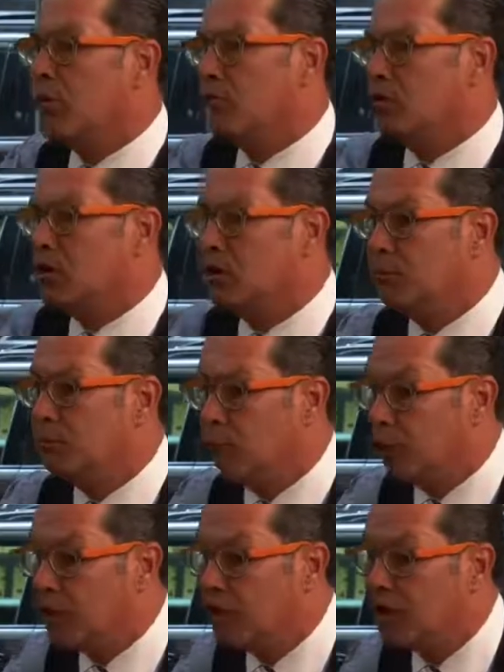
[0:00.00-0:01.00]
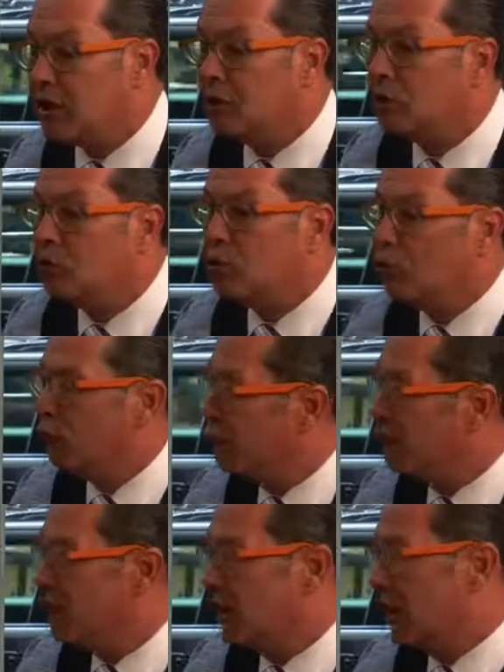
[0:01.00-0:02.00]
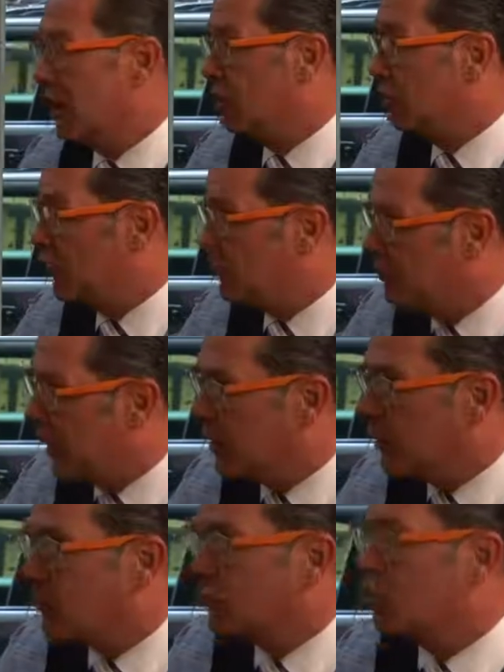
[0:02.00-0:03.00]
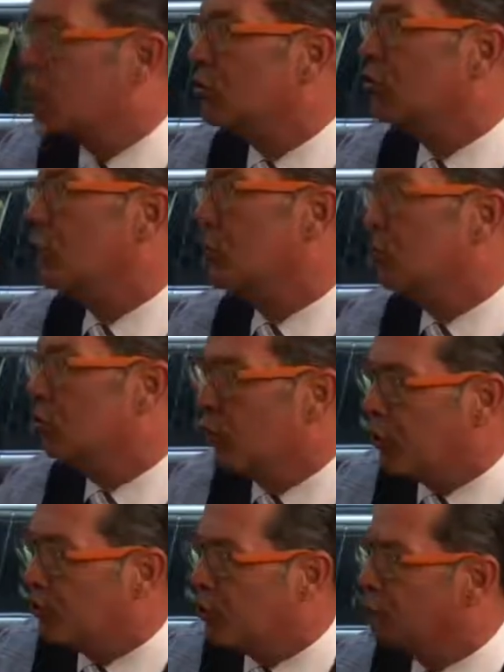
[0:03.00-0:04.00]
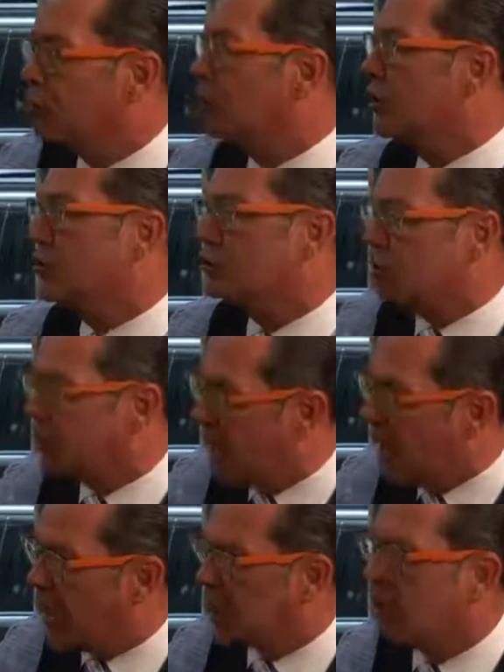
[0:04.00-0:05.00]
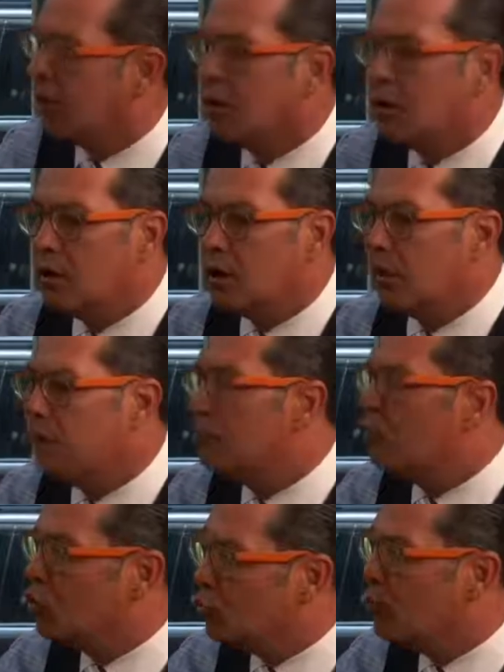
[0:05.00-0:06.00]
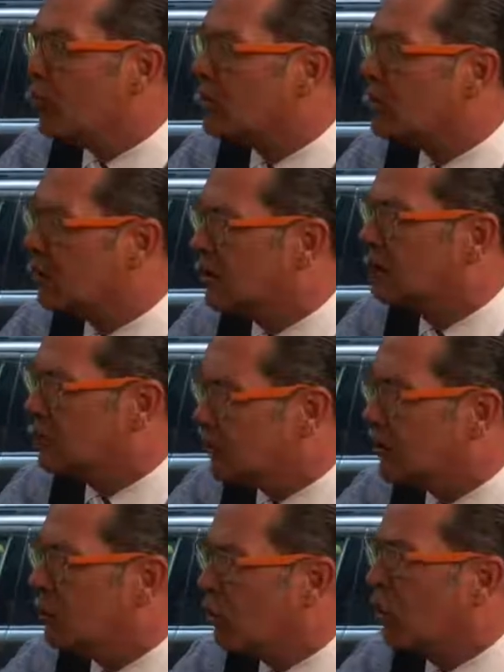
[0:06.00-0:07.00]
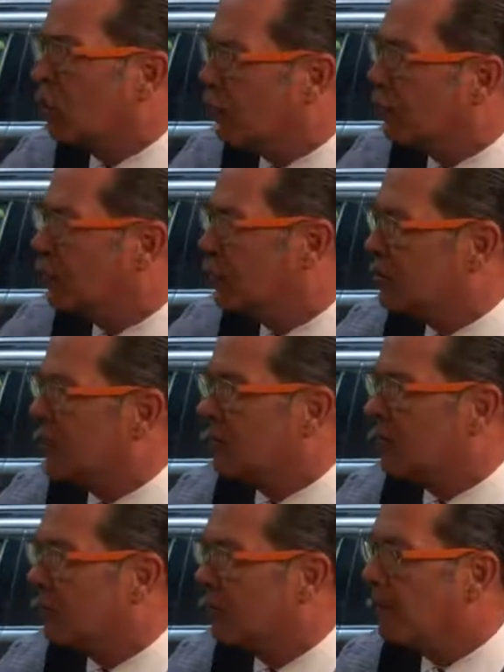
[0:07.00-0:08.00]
whether it's an employee who feels they got treated badly, or it's an employer who's under attack. You basically have seen it all, I would say.